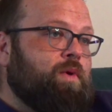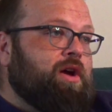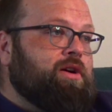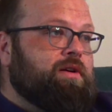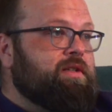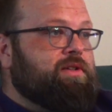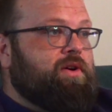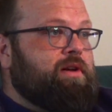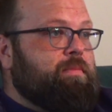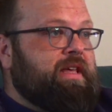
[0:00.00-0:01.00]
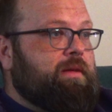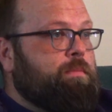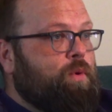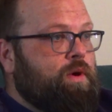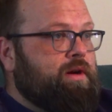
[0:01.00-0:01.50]
walker is going to be
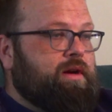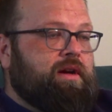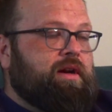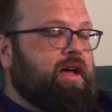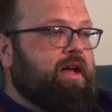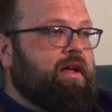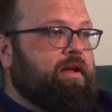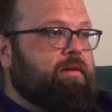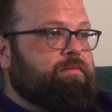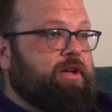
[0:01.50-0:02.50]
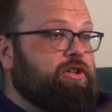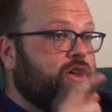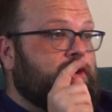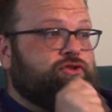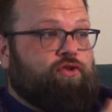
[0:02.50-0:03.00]
important. A
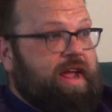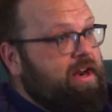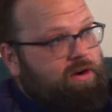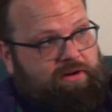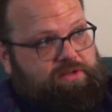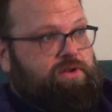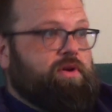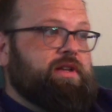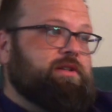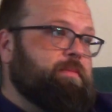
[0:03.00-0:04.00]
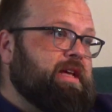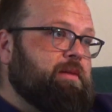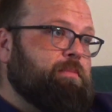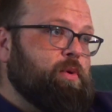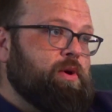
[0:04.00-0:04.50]
dog trainer is going to be
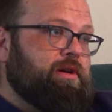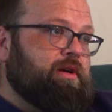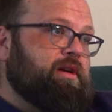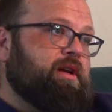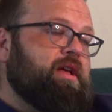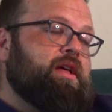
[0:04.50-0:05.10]
important.